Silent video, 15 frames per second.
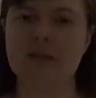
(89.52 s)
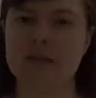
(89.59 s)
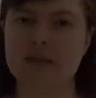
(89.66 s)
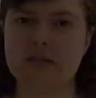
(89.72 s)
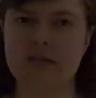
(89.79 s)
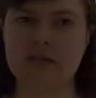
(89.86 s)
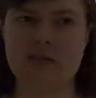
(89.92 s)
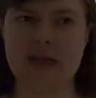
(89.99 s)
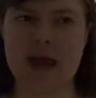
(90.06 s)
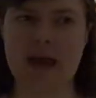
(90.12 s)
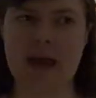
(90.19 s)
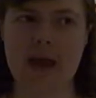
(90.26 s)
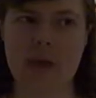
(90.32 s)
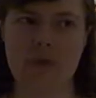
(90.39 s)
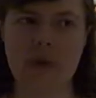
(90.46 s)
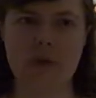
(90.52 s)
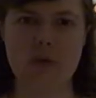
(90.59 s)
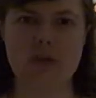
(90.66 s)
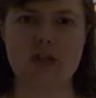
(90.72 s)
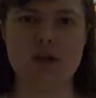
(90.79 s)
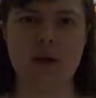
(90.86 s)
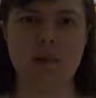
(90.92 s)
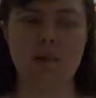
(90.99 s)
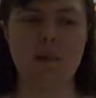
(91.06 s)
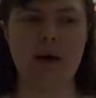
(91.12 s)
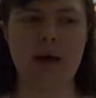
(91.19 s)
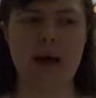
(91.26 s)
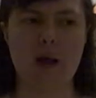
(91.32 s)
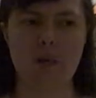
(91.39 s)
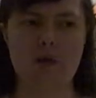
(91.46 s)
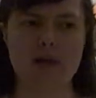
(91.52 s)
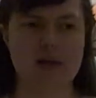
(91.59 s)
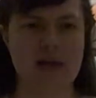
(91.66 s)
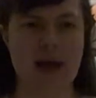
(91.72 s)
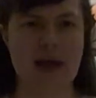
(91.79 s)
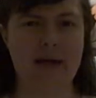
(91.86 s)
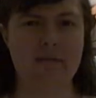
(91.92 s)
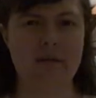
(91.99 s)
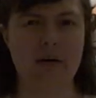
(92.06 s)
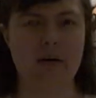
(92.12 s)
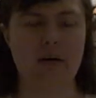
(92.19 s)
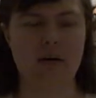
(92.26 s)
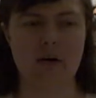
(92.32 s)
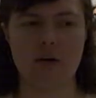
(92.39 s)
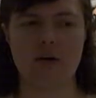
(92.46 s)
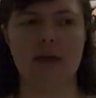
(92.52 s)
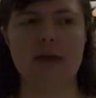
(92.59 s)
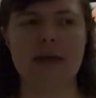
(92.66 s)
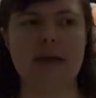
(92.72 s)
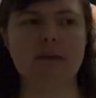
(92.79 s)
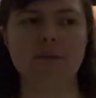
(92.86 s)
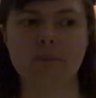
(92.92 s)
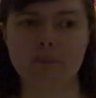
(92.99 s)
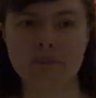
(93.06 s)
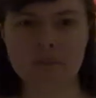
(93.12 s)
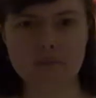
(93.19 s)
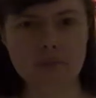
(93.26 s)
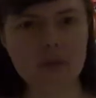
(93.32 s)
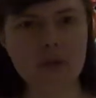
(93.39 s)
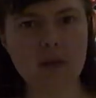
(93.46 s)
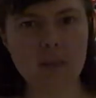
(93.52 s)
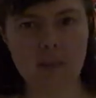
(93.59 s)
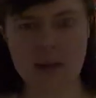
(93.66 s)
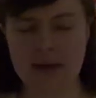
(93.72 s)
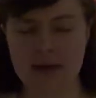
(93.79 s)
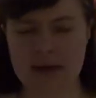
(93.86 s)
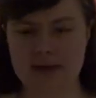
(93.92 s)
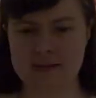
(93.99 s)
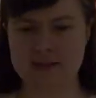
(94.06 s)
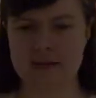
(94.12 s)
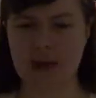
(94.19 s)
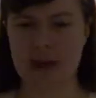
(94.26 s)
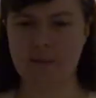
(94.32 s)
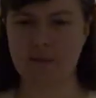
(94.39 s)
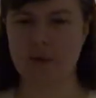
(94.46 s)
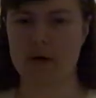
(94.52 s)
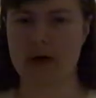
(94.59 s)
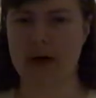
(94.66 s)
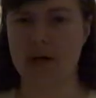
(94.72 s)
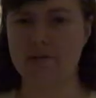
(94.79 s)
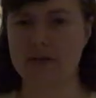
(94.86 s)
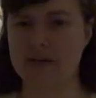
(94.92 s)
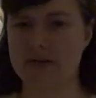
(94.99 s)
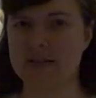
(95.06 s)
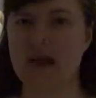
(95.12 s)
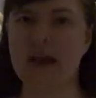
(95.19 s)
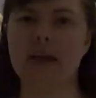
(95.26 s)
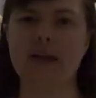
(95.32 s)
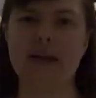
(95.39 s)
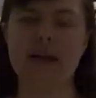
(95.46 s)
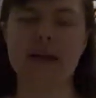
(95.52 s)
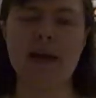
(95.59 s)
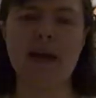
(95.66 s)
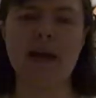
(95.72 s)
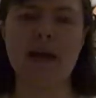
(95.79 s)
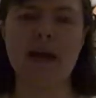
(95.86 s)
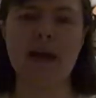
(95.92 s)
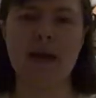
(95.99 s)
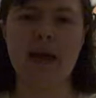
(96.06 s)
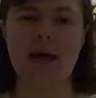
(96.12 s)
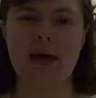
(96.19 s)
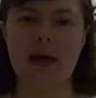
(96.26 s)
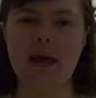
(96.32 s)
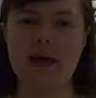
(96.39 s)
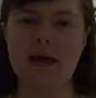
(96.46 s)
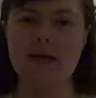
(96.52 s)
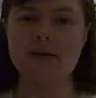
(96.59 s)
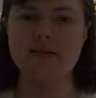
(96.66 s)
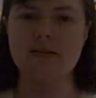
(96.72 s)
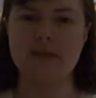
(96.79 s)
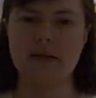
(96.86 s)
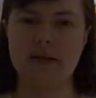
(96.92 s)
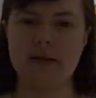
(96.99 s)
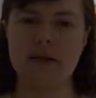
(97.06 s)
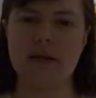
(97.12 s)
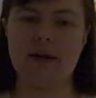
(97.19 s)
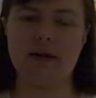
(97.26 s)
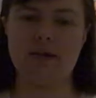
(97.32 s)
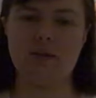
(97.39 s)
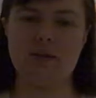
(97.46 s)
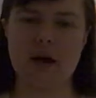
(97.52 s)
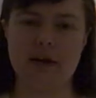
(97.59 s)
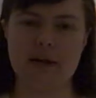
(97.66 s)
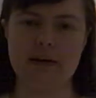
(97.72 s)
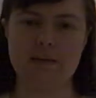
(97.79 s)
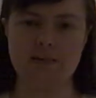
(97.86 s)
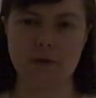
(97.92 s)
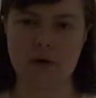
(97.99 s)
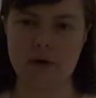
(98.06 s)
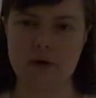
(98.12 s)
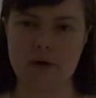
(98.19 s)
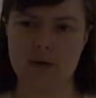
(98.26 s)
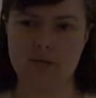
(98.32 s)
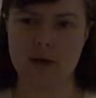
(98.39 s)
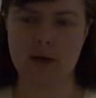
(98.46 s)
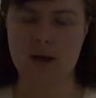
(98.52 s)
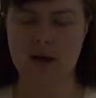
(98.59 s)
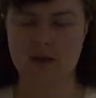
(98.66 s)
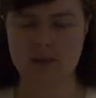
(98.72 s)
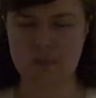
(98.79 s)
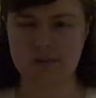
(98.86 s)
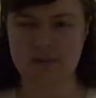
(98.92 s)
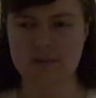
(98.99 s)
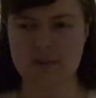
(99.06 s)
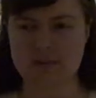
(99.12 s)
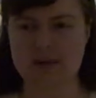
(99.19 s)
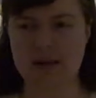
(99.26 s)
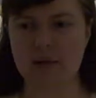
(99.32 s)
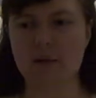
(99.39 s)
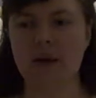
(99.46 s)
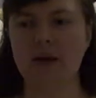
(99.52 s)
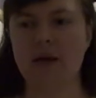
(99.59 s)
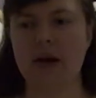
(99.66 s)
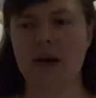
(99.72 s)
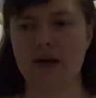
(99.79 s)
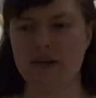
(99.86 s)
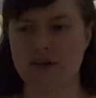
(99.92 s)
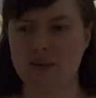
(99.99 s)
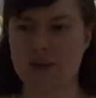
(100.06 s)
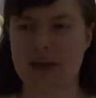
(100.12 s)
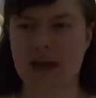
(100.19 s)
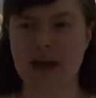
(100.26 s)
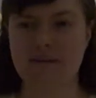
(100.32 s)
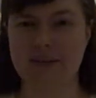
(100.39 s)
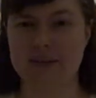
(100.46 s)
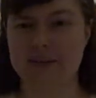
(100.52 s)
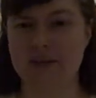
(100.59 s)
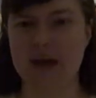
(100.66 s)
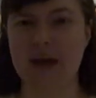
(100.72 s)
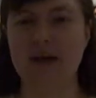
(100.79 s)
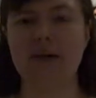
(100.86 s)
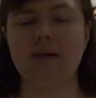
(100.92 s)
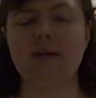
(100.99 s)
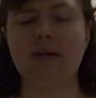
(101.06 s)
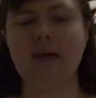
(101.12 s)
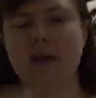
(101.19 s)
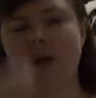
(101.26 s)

need this till Sac Anime Winter, but I want to have it early because I'm going to have to style it and get it ready for my cosplay for Sac Winter. And I just want to have it done.